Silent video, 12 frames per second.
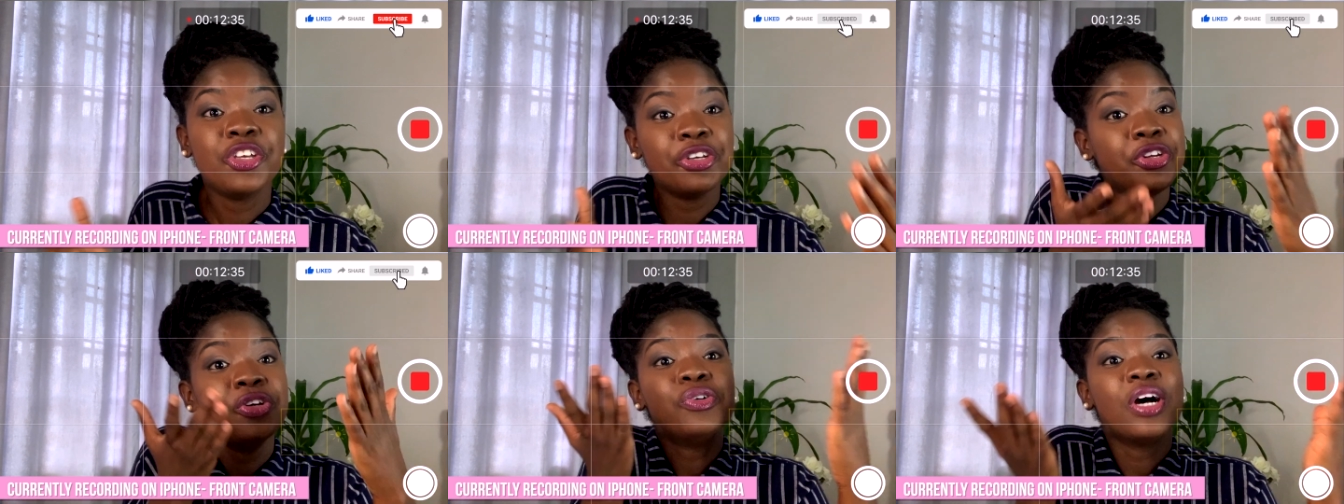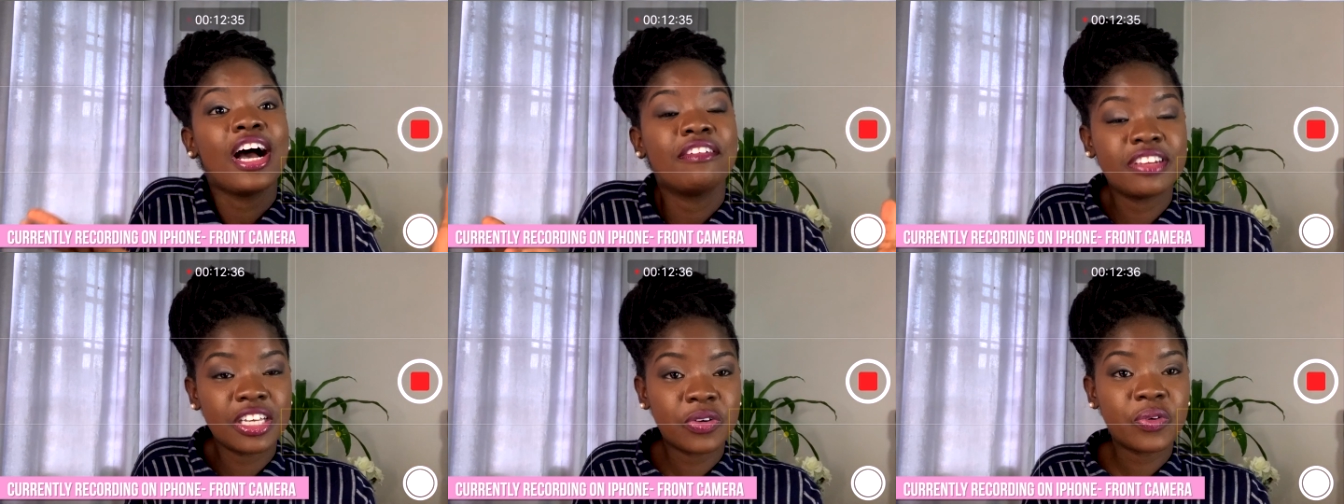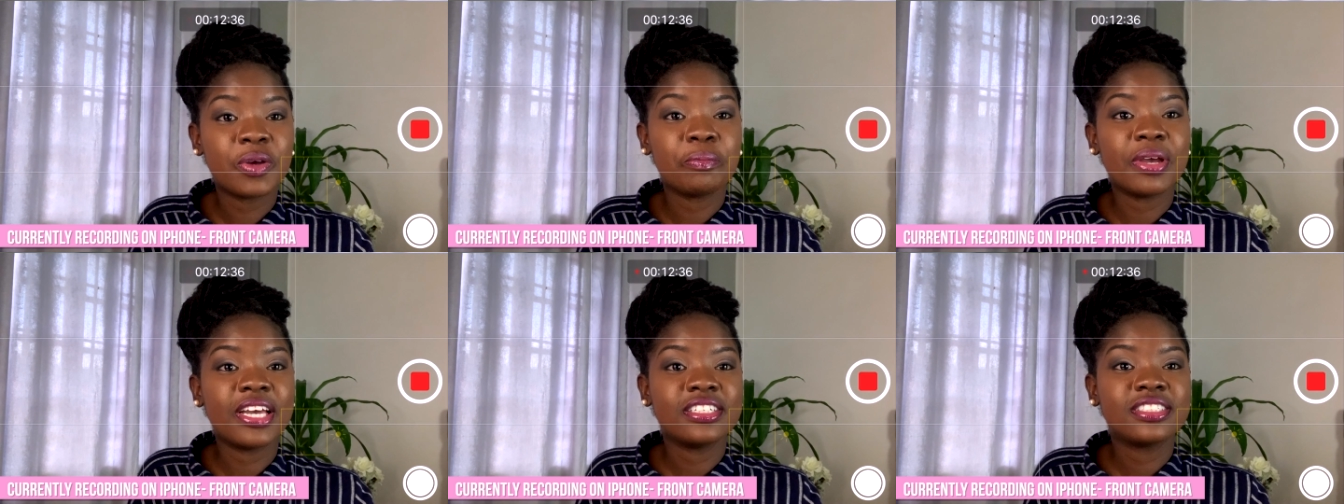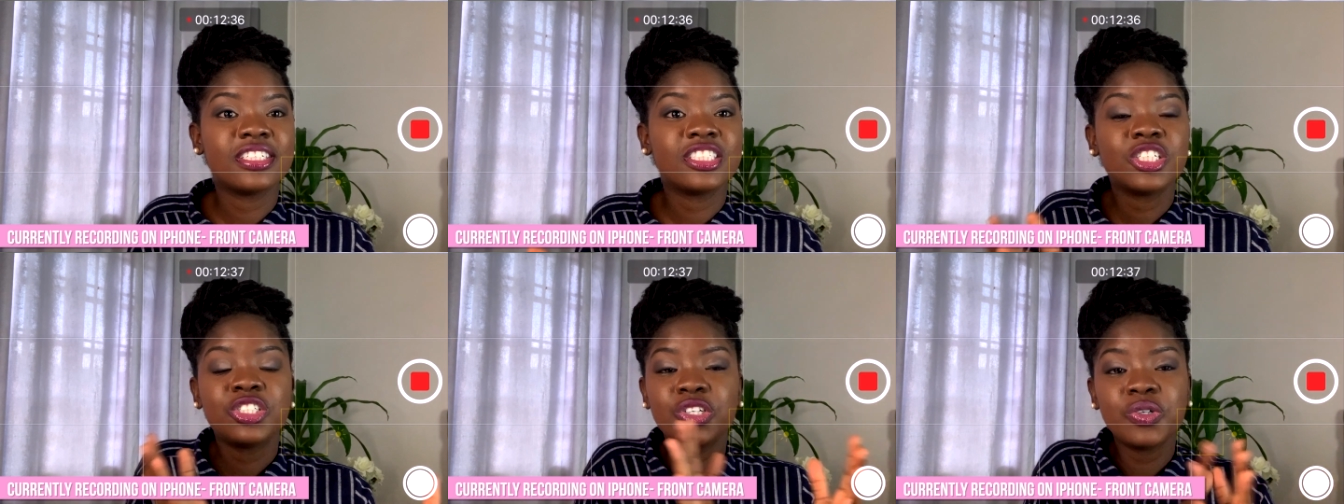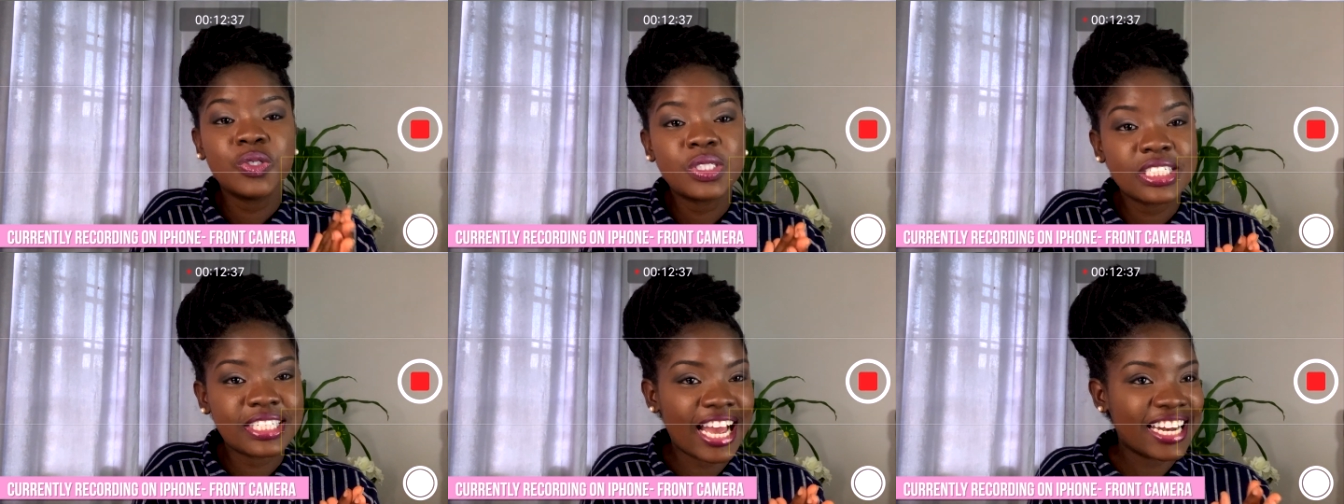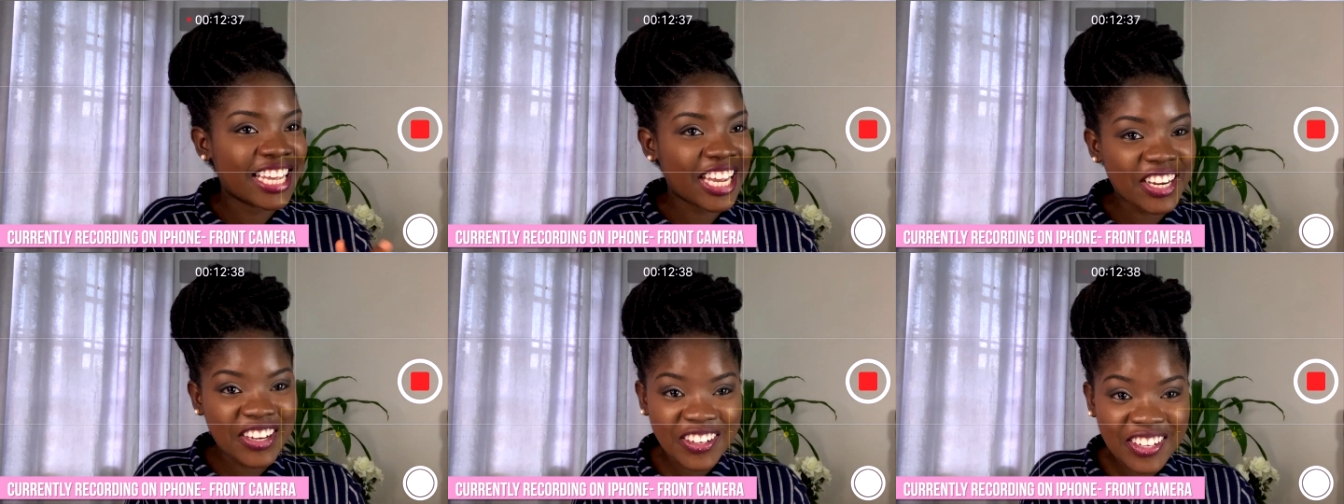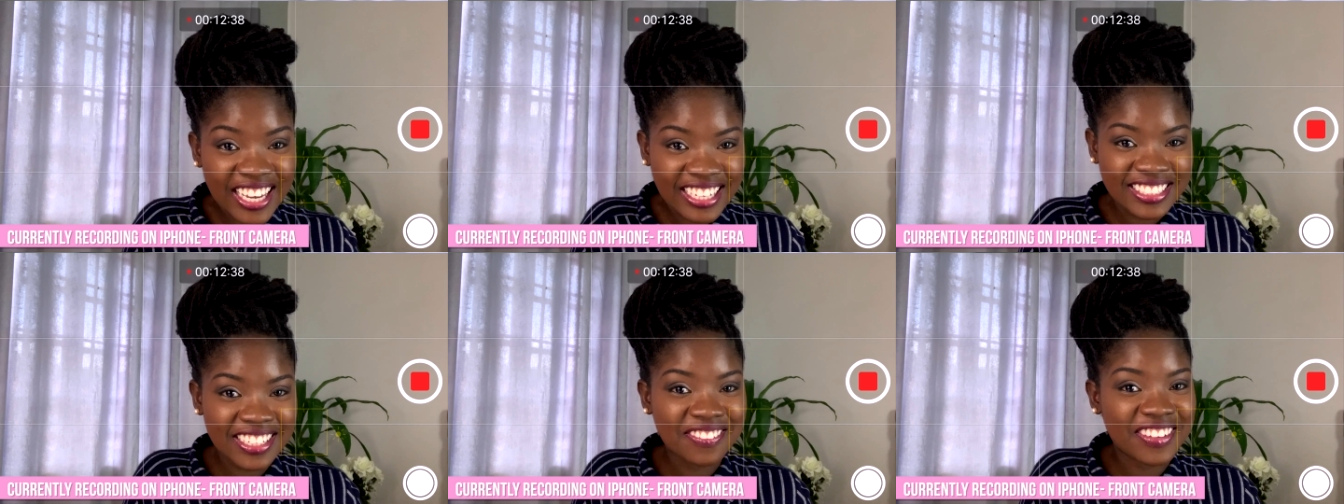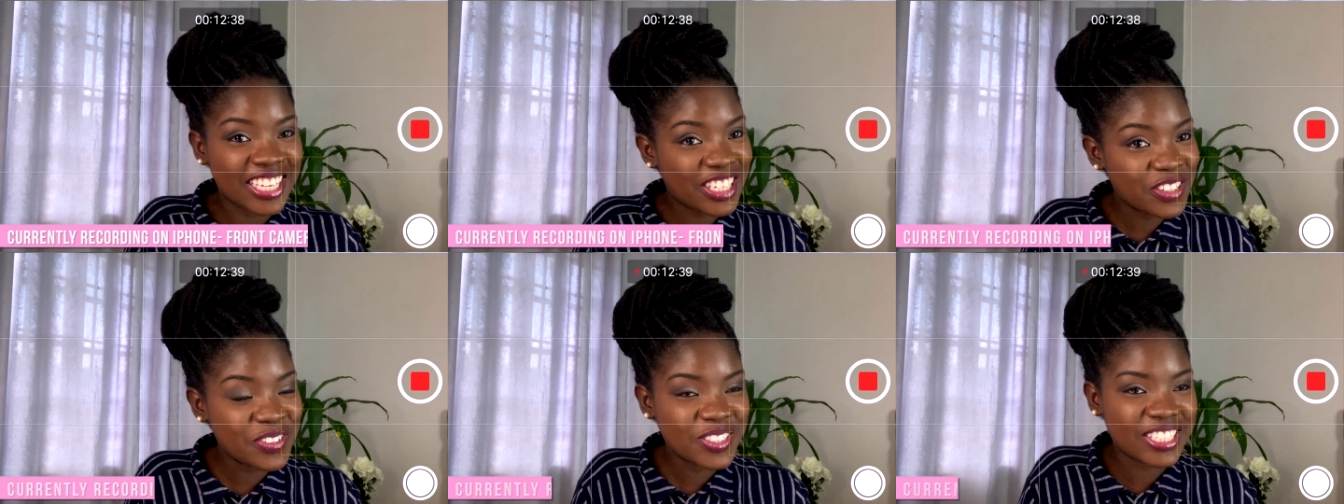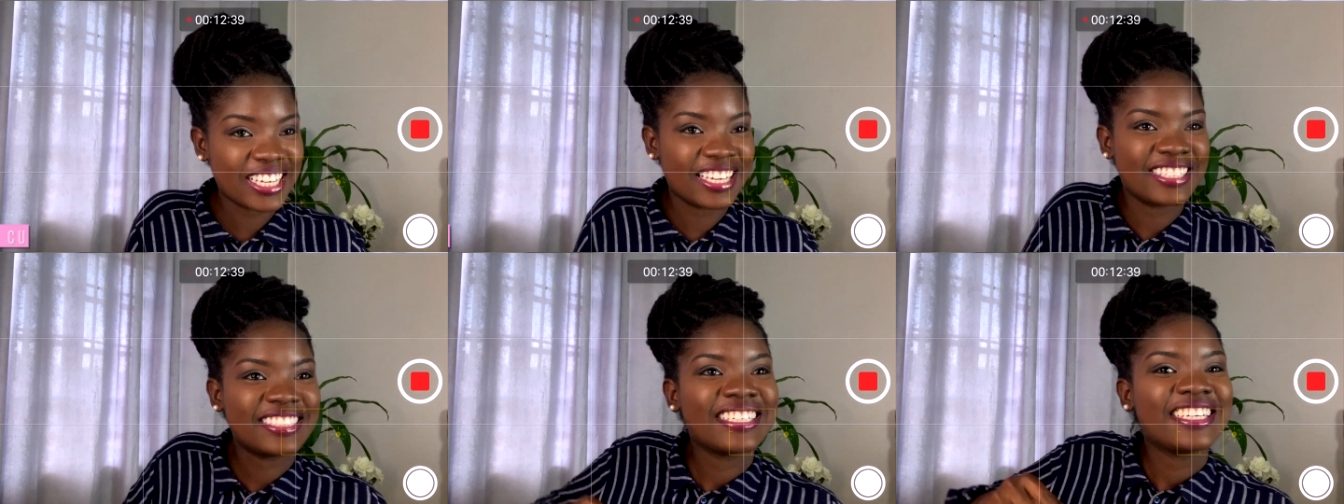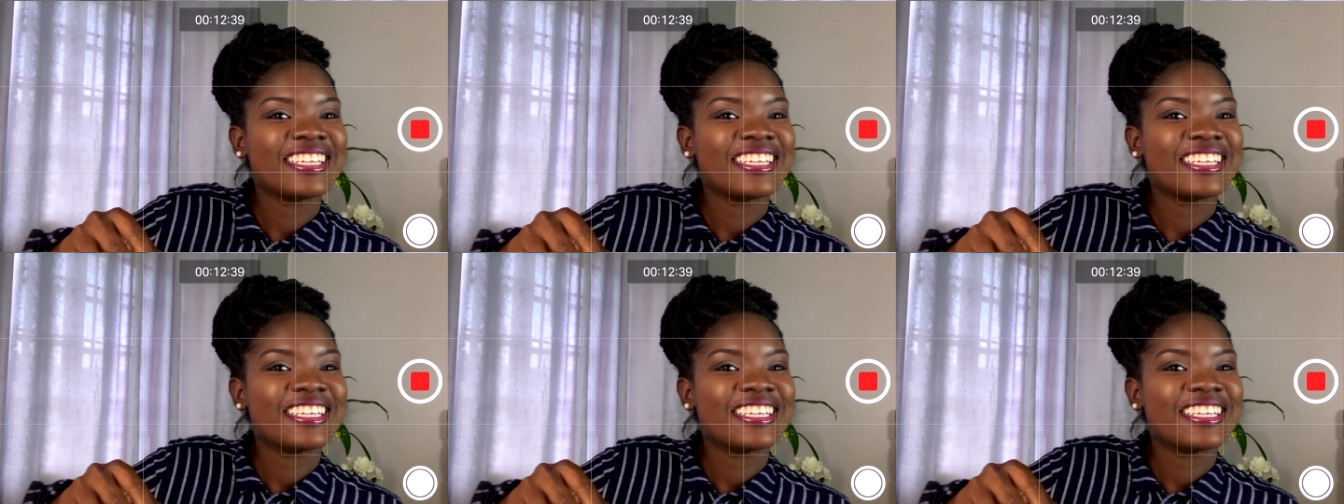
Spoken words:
You do have the equipment, so just use it and get creative in using it.